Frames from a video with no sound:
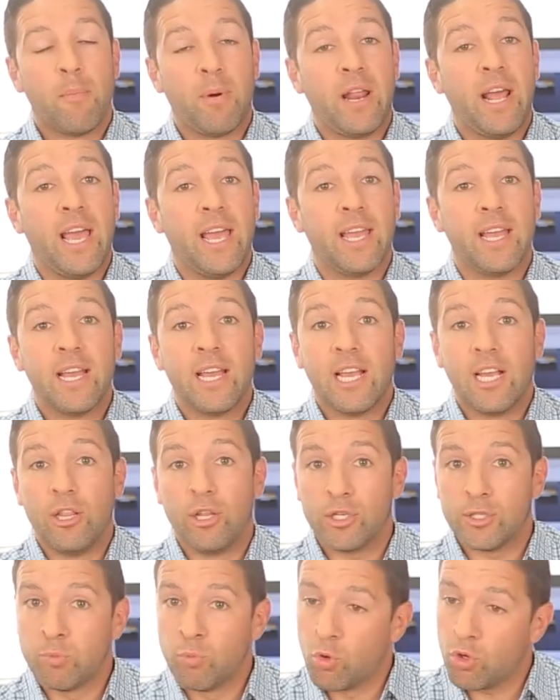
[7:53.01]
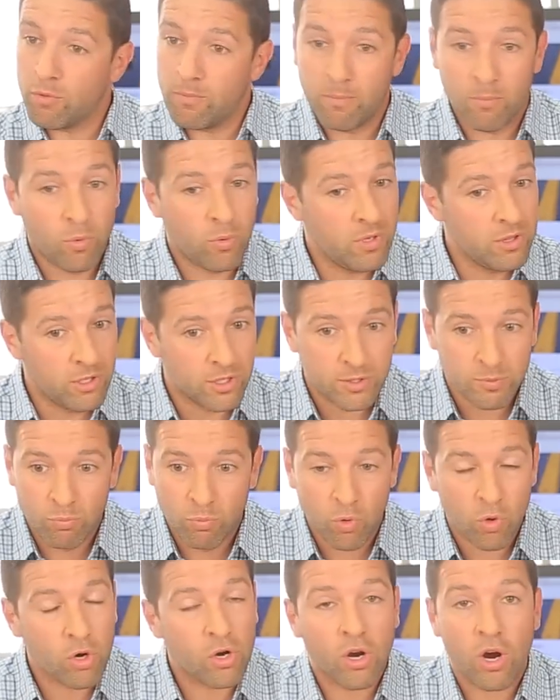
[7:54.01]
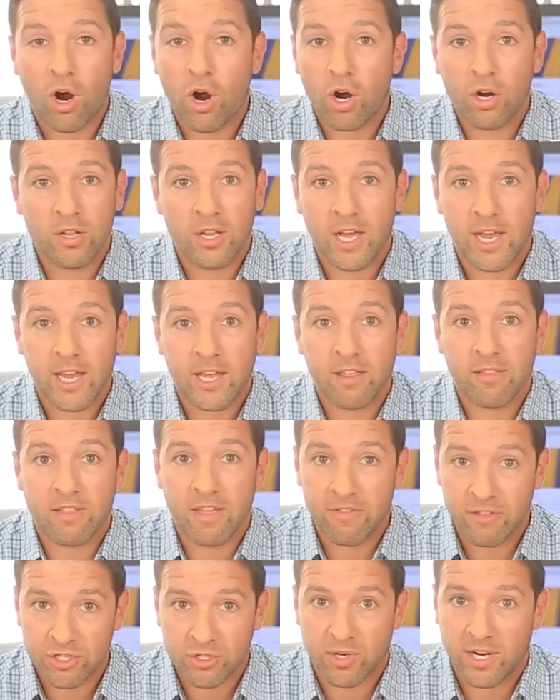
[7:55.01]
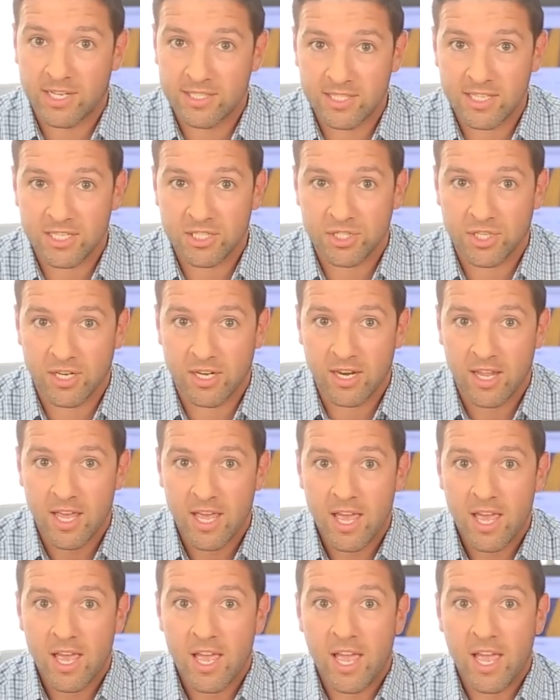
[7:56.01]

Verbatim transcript: but hey, it looks more, more, it looks more car-like than the transition,